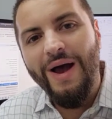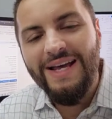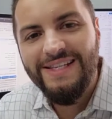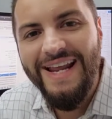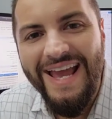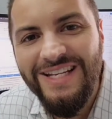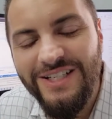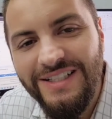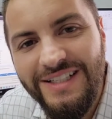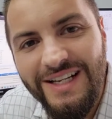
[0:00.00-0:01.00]
as an
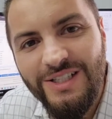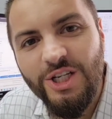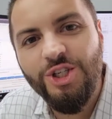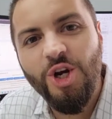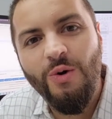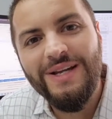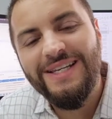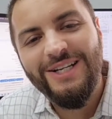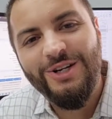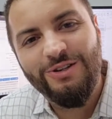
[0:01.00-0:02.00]
agent, to show
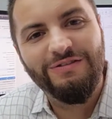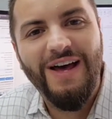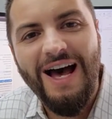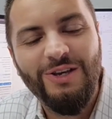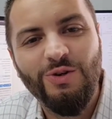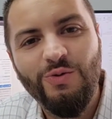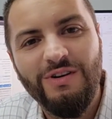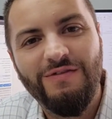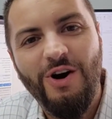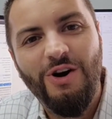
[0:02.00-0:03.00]
additional value
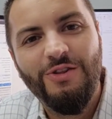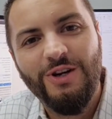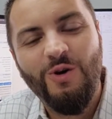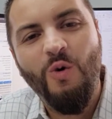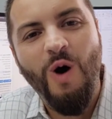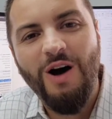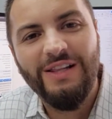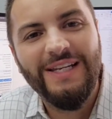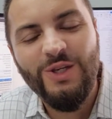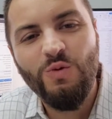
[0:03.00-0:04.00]
of all the
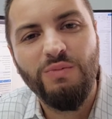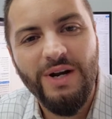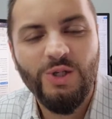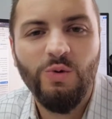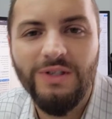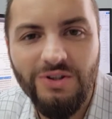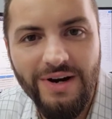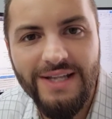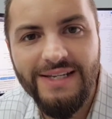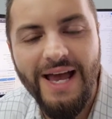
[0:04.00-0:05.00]
quality you bring to a
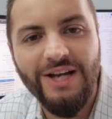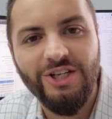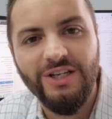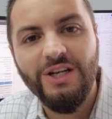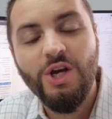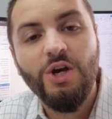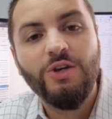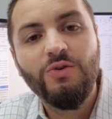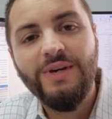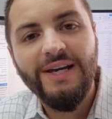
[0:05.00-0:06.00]
transaction,
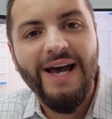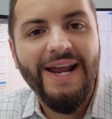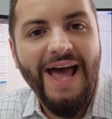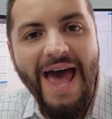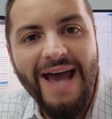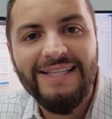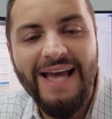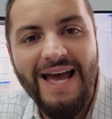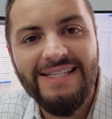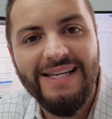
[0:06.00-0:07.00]
you can kind of act
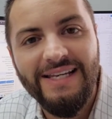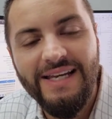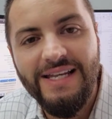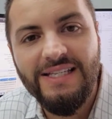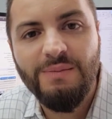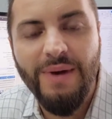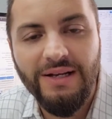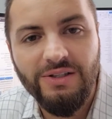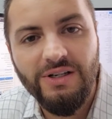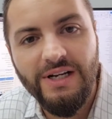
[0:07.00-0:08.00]
as an
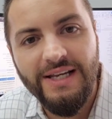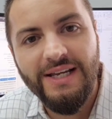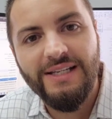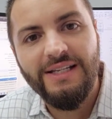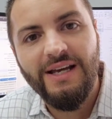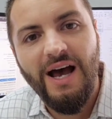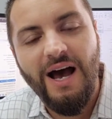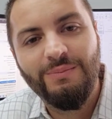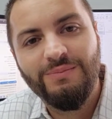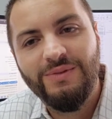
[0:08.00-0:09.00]
inspector, and
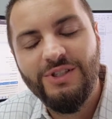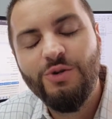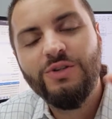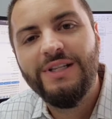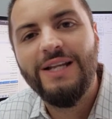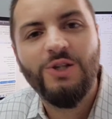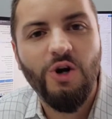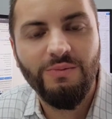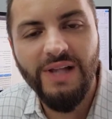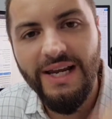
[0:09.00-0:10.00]
I'm using that
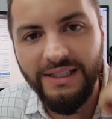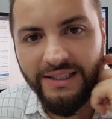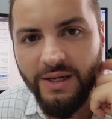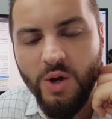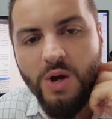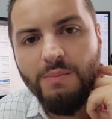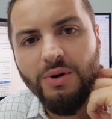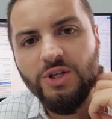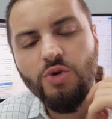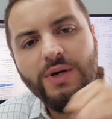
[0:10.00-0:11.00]
term lightly,
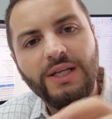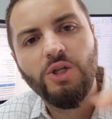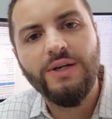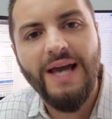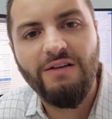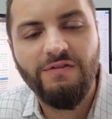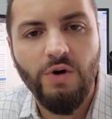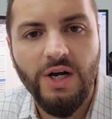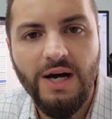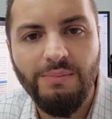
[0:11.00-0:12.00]
but you can look out
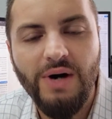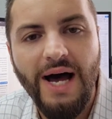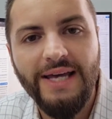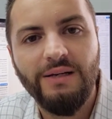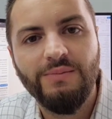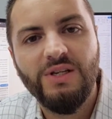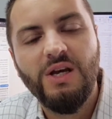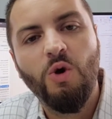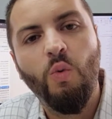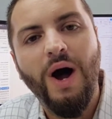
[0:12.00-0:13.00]
for a couple items
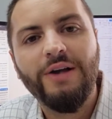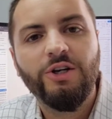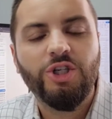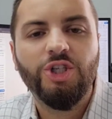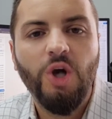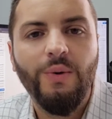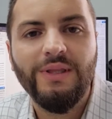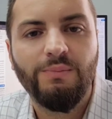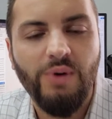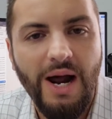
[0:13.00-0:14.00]
while you're showing
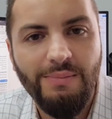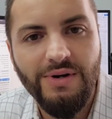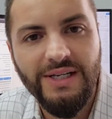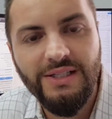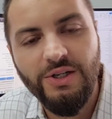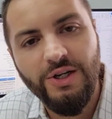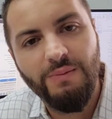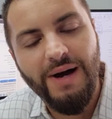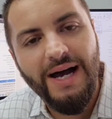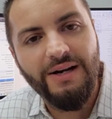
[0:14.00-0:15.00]
the property to your
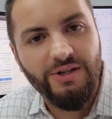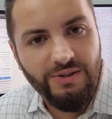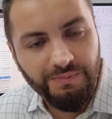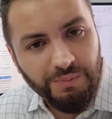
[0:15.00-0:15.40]
buyers.